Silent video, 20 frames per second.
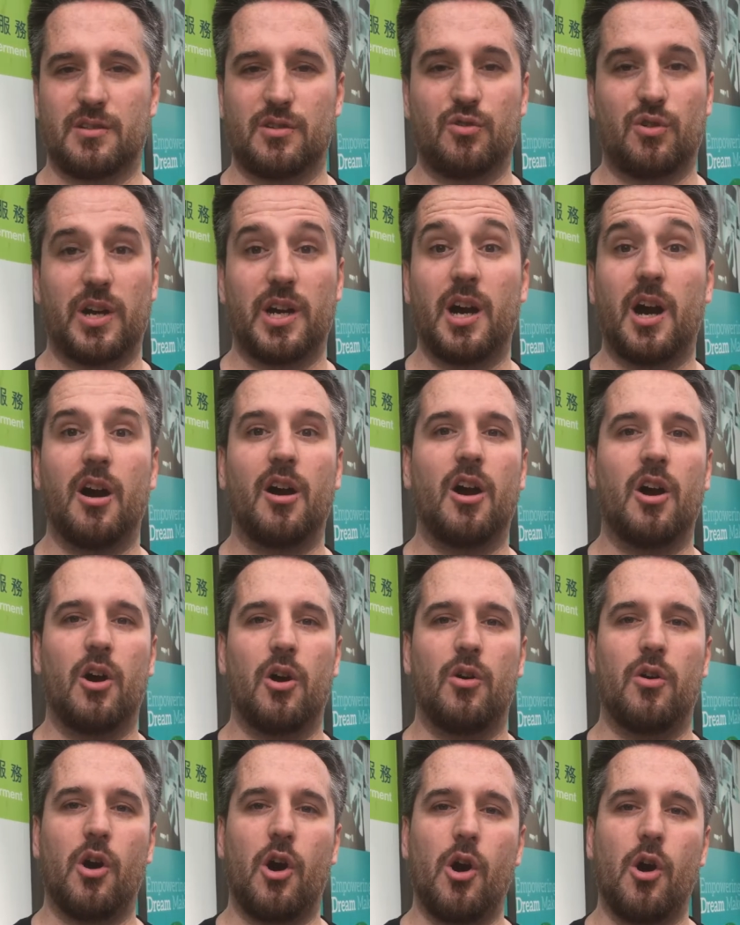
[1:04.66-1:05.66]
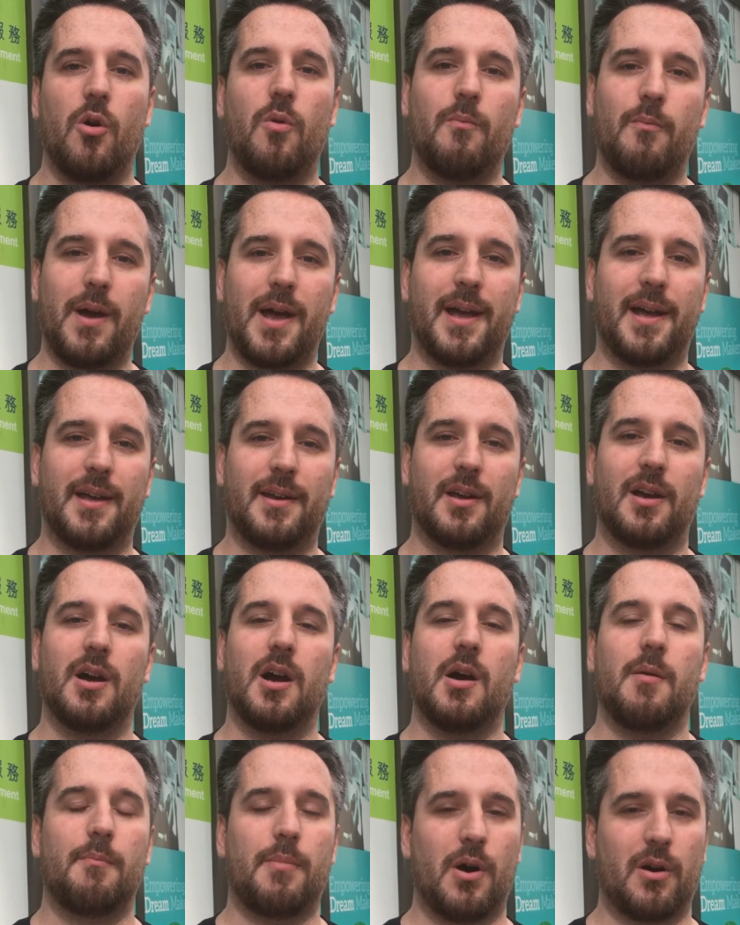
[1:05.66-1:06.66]
and create our own homemade
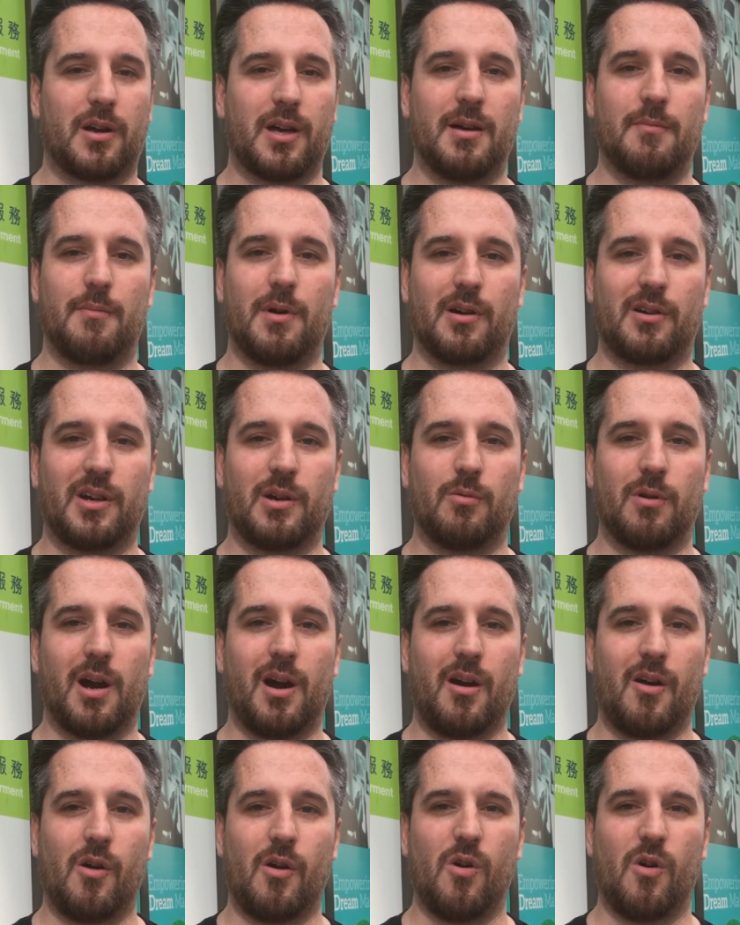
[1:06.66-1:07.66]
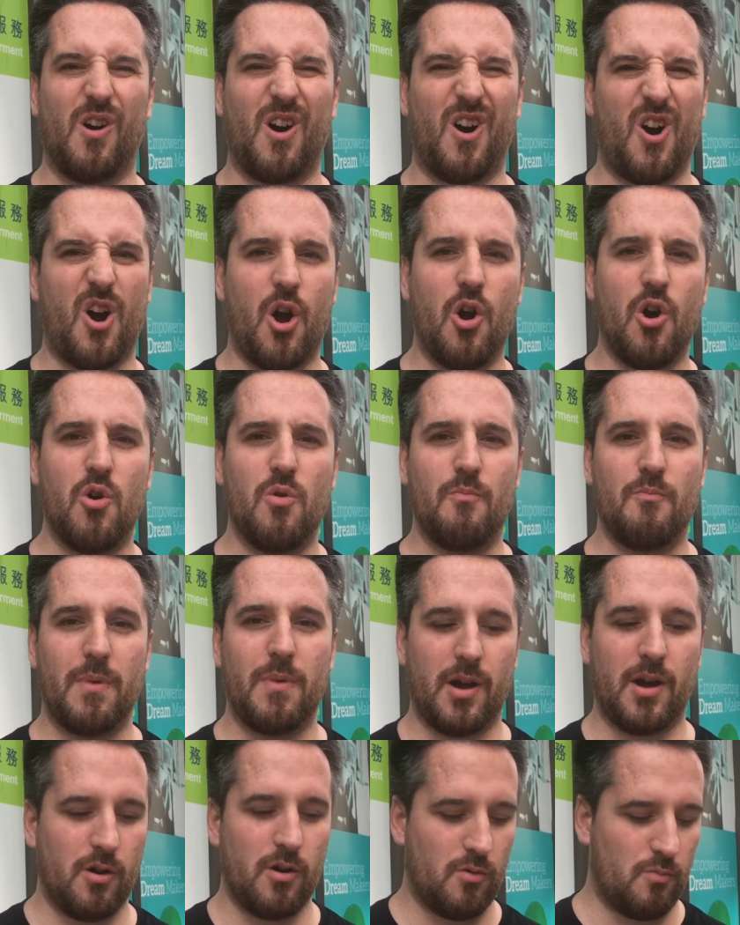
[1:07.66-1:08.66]
pocket makiwara or our
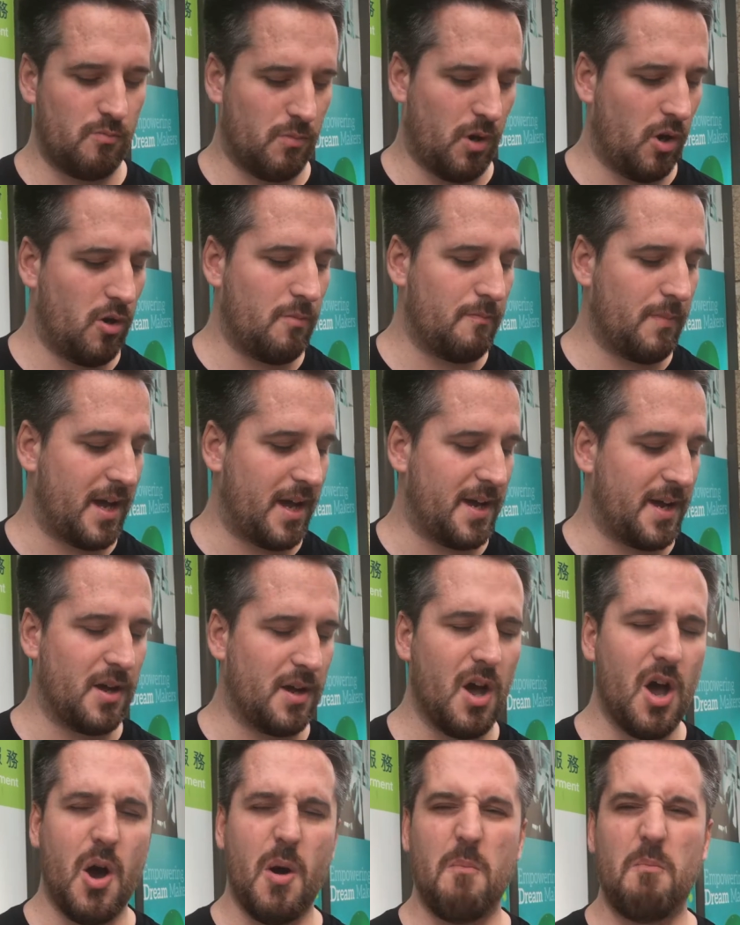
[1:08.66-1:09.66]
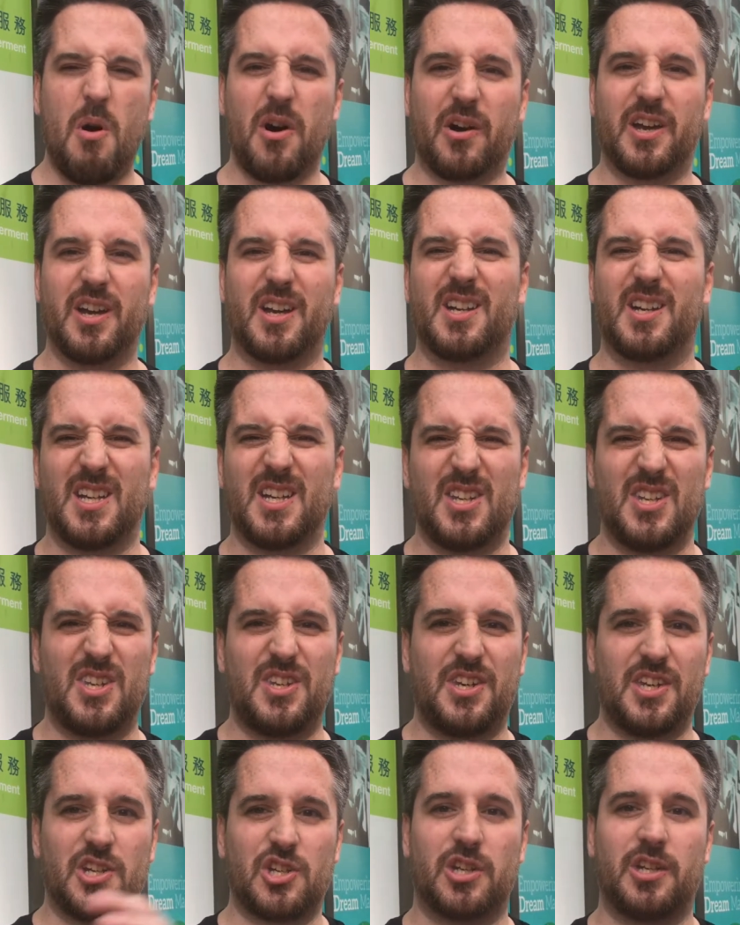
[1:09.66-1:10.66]
homemade pocket
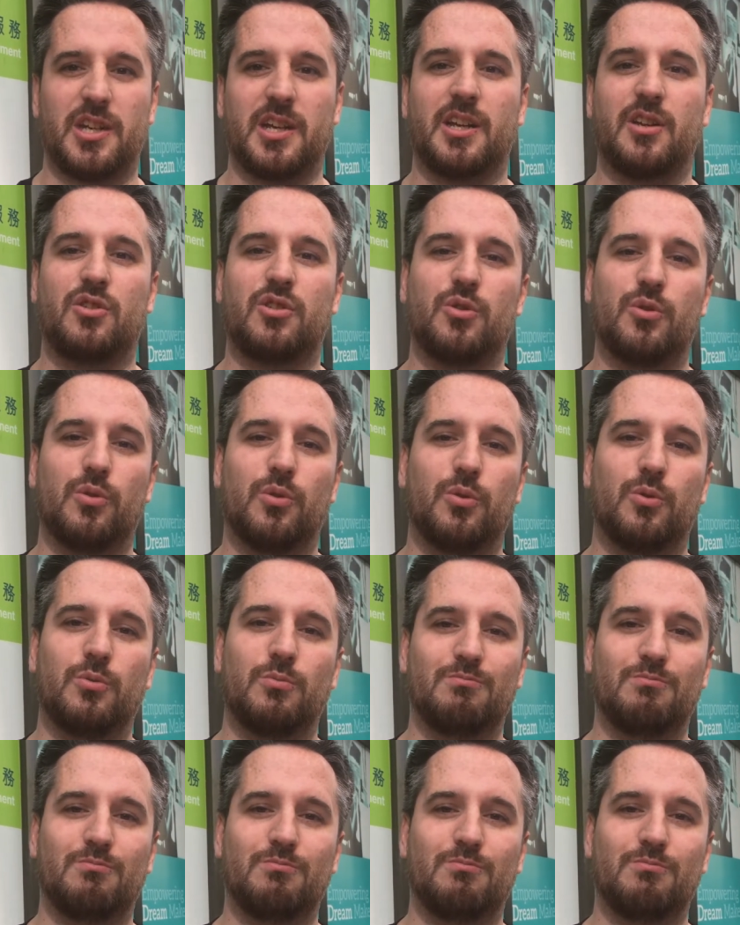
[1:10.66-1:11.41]
conditioning tool.